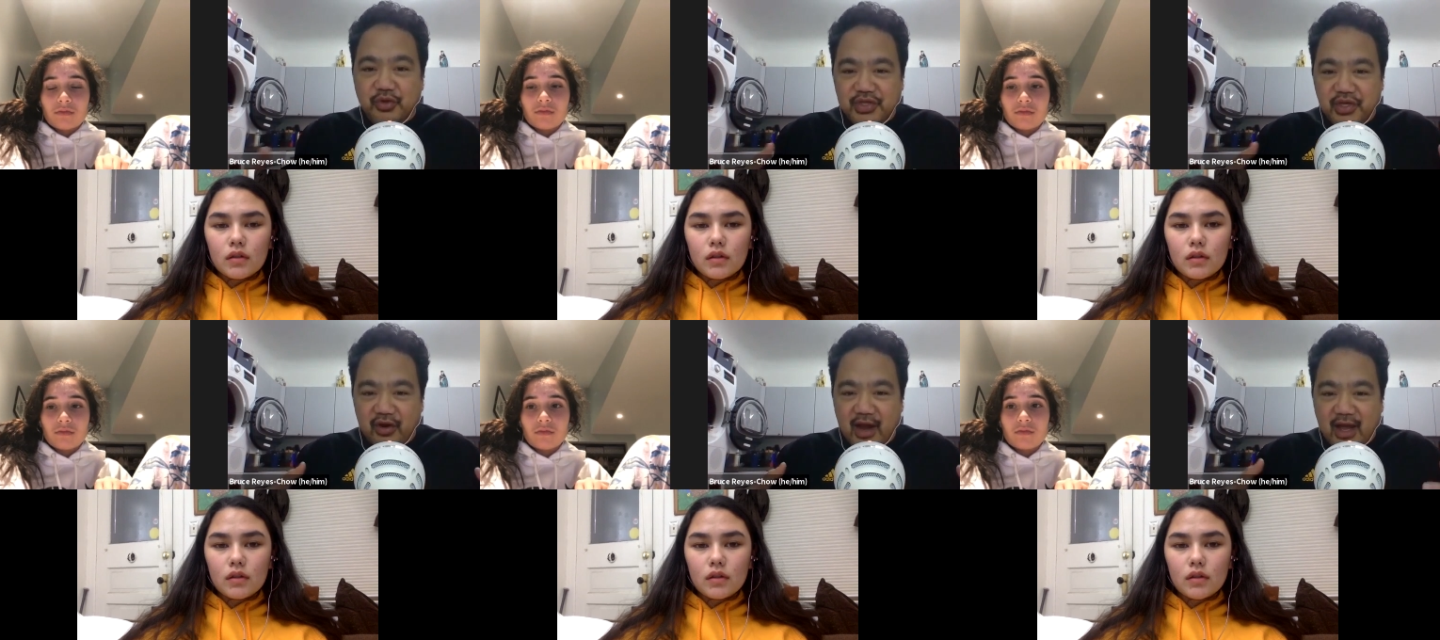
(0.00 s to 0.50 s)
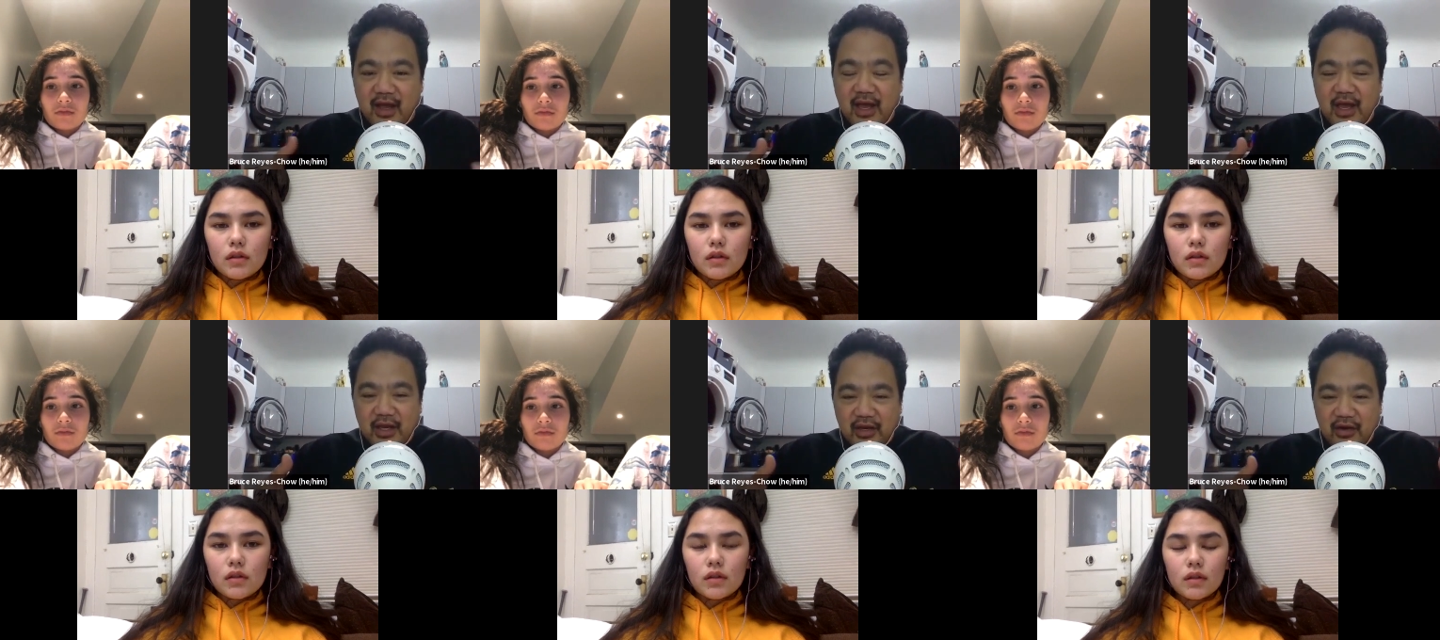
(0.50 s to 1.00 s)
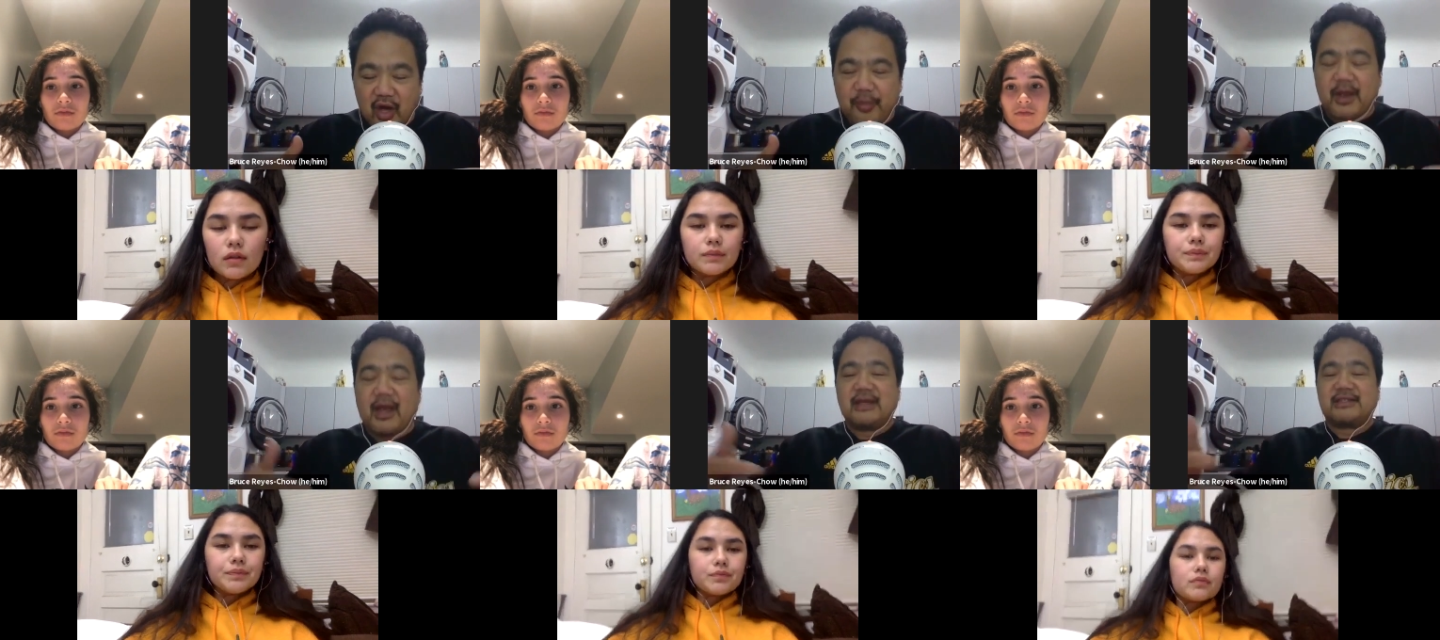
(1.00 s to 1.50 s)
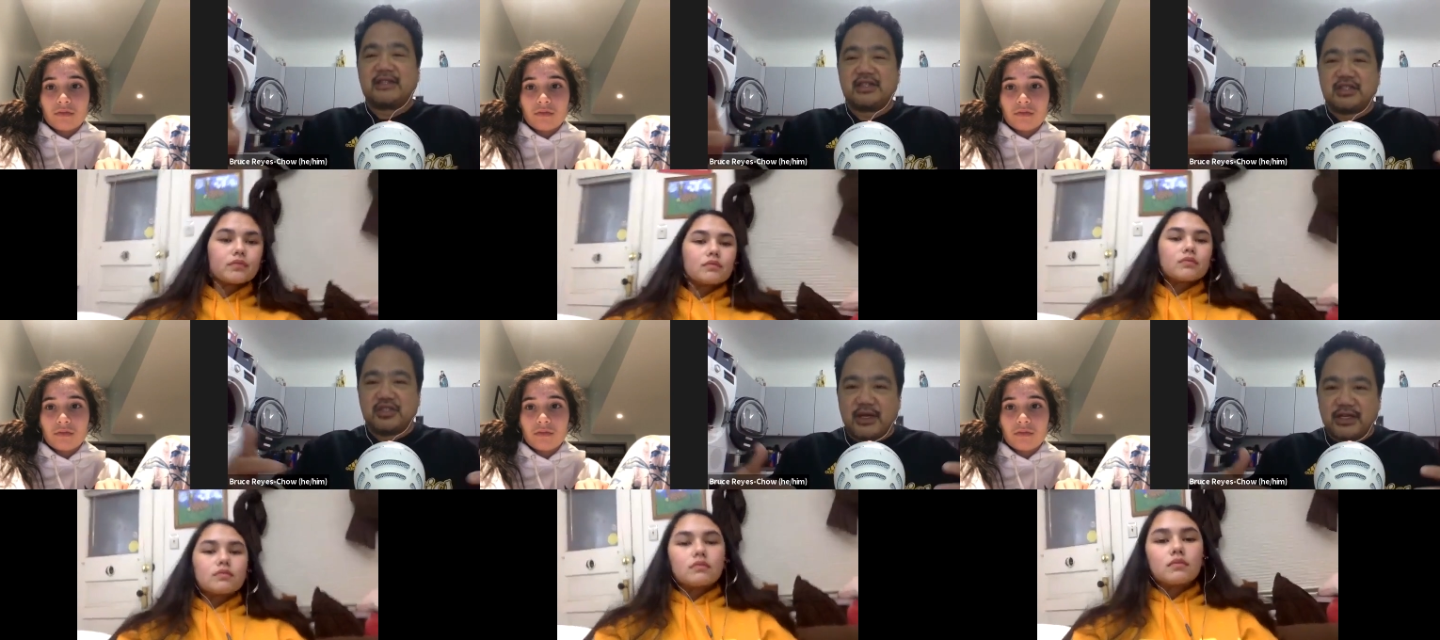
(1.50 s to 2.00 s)
Speaker 1: So you're helping us to
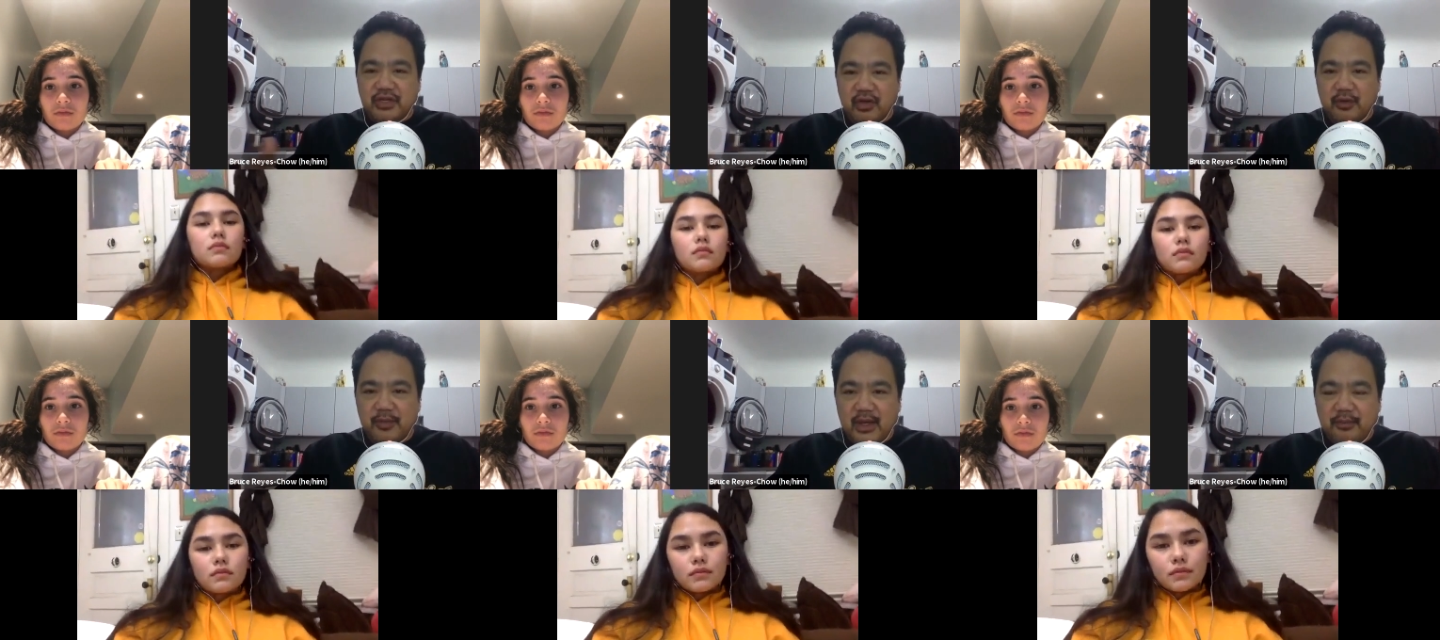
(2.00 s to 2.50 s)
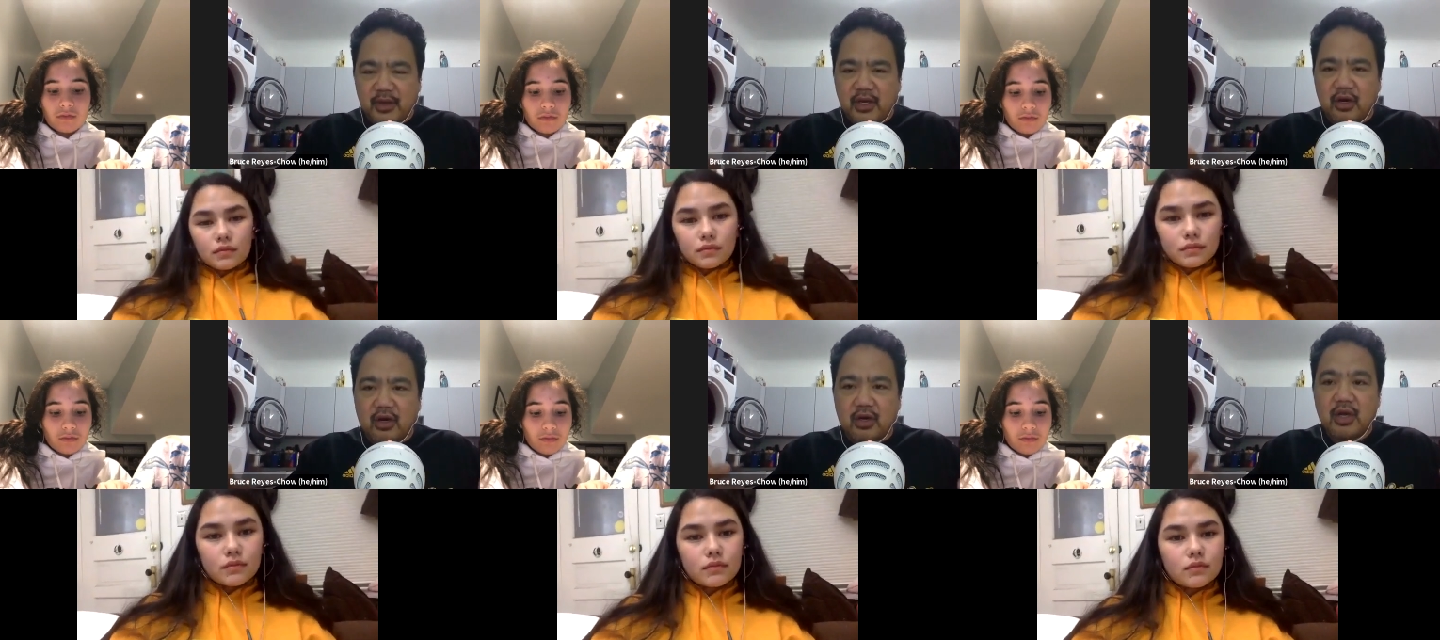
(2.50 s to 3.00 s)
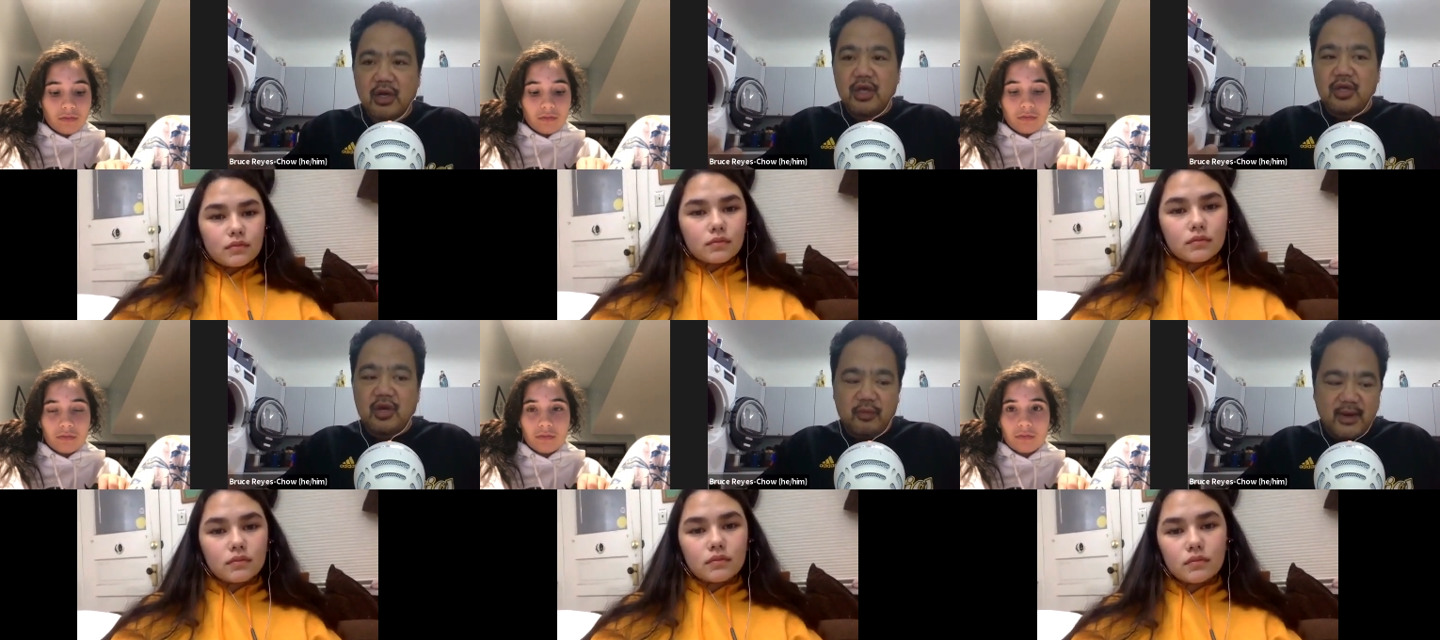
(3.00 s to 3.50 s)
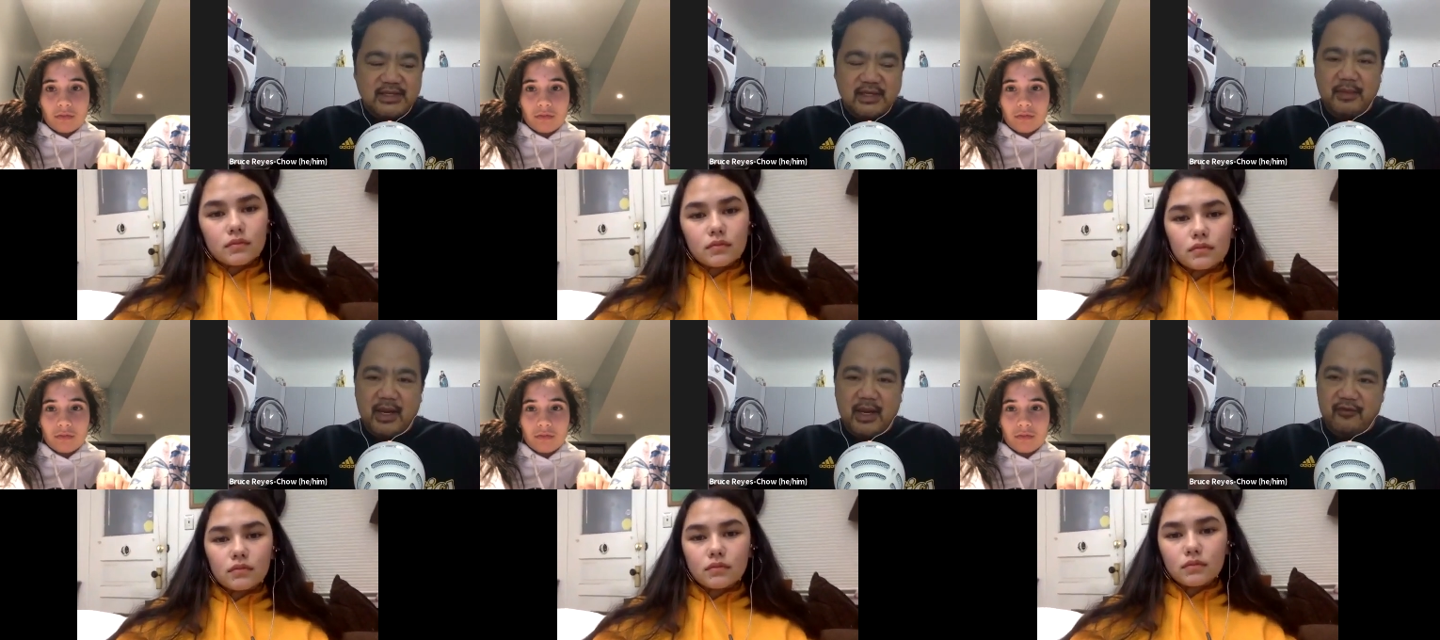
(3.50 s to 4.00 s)
stretch a little bit, but you're raising
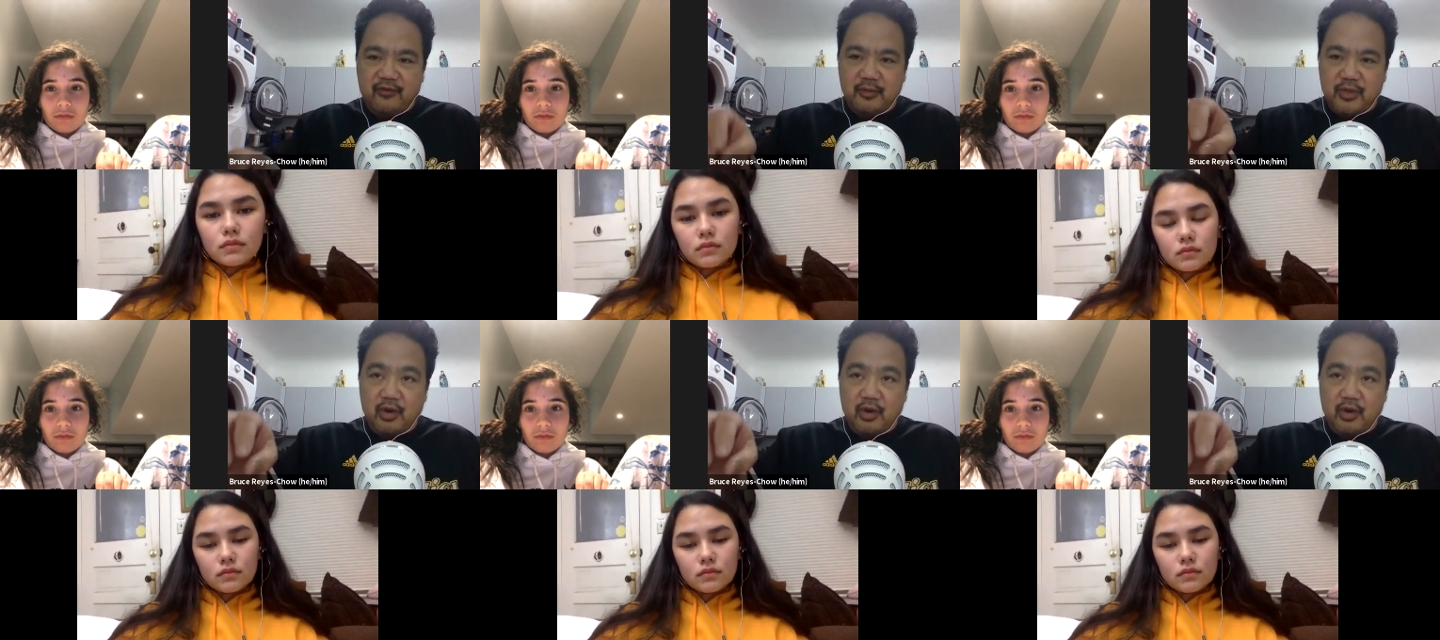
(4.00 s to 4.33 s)
money for